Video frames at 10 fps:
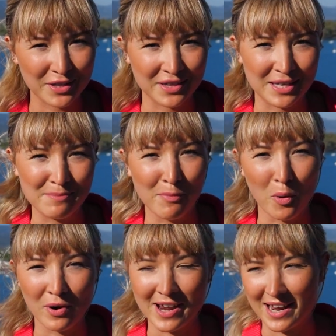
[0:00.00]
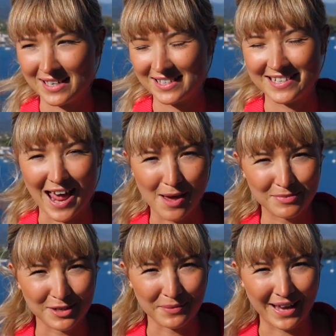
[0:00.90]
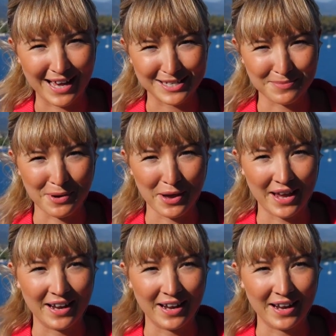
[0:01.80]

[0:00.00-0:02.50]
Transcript: the morning steps that we had to put in.